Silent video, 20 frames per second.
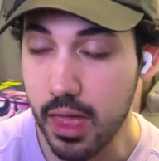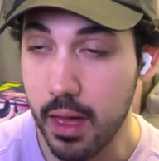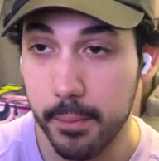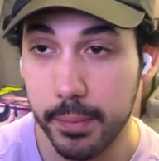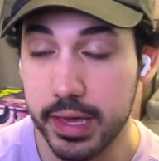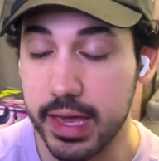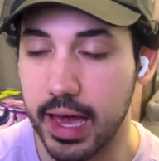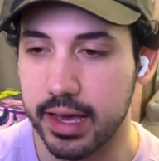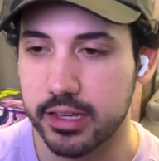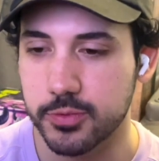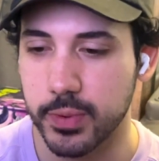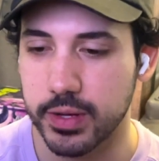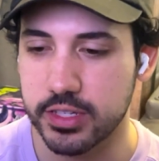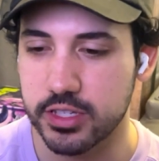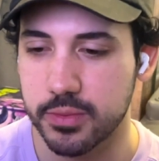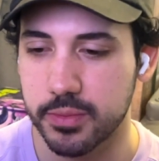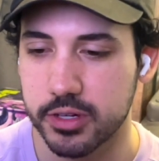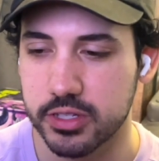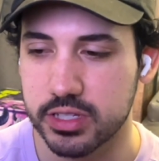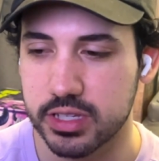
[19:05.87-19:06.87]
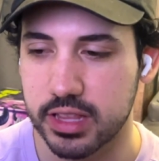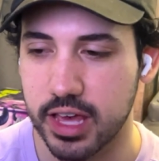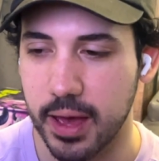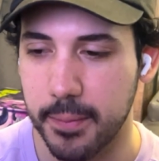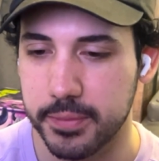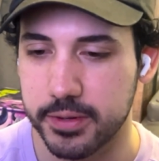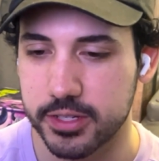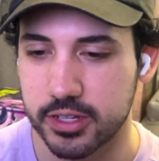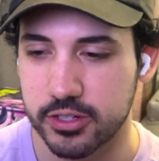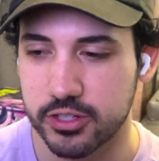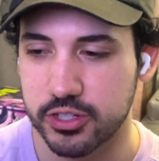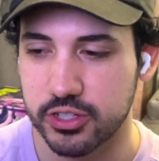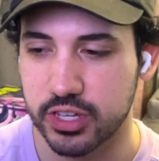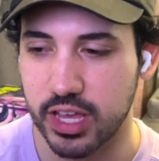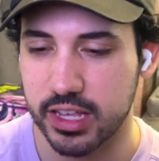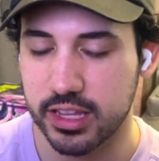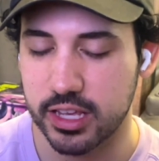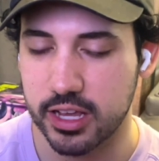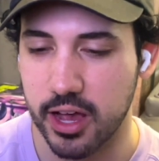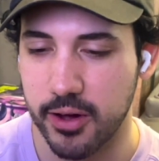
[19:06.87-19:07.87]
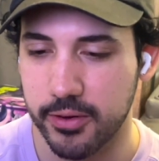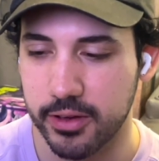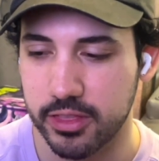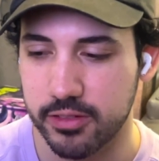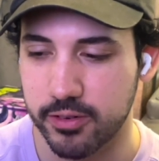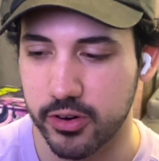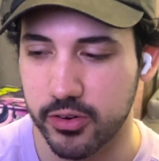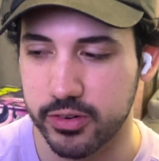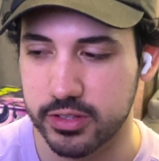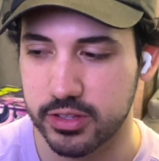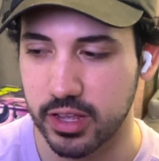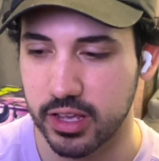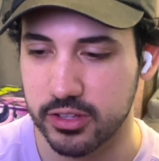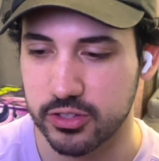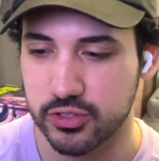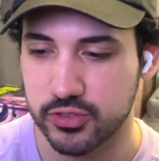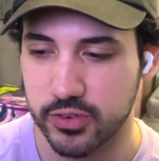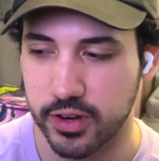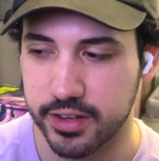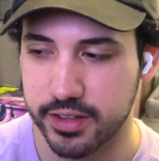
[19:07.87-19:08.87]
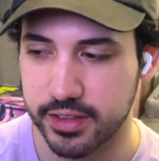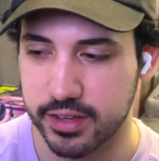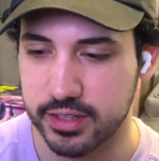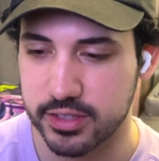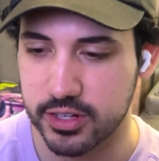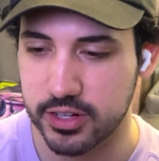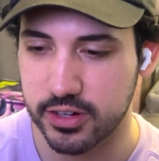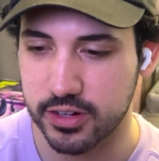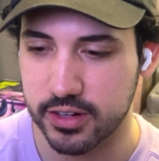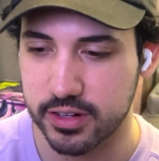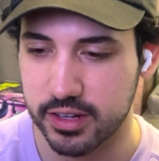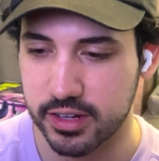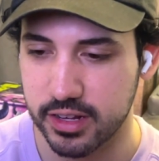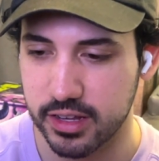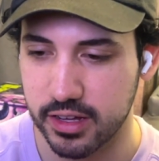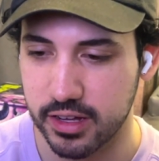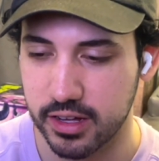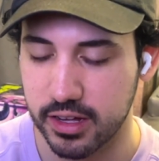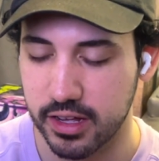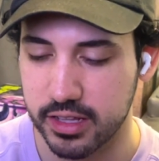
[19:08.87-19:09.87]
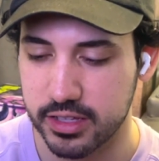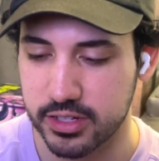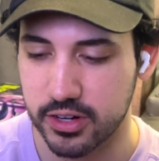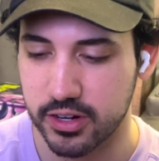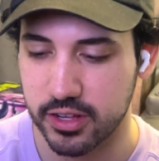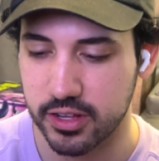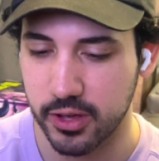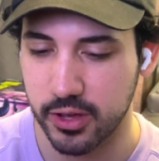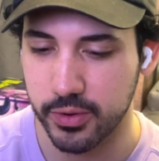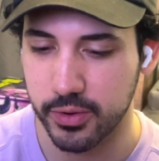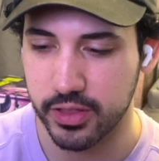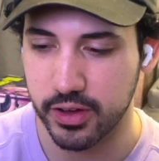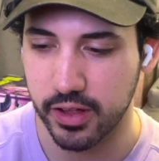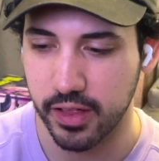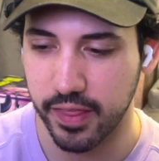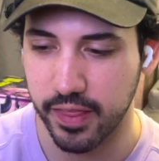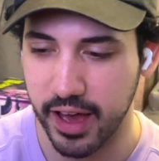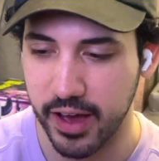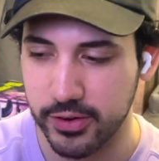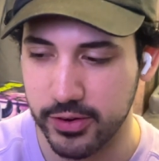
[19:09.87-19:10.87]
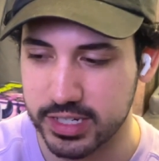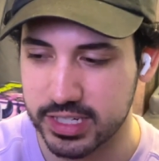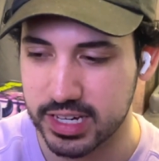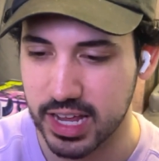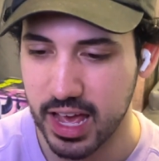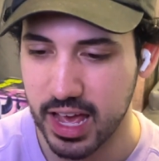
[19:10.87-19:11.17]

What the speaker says: But yeah, he spends the most of the episode just kind of going through and struggling internally with all of that, which